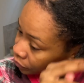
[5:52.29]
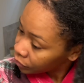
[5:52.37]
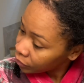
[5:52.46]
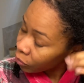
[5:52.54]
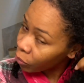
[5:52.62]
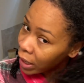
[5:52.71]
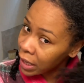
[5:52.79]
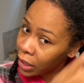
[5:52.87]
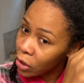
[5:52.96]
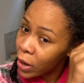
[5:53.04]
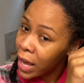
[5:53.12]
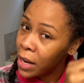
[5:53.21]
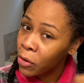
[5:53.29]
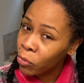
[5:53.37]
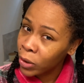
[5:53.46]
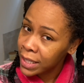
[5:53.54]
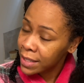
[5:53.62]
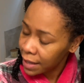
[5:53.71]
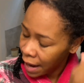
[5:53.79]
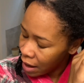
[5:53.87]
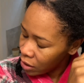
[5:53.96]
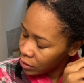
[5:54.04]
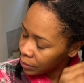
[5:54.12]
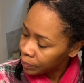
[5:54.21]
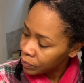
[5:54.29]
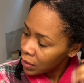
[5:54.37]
ready to go ahead and rinse it out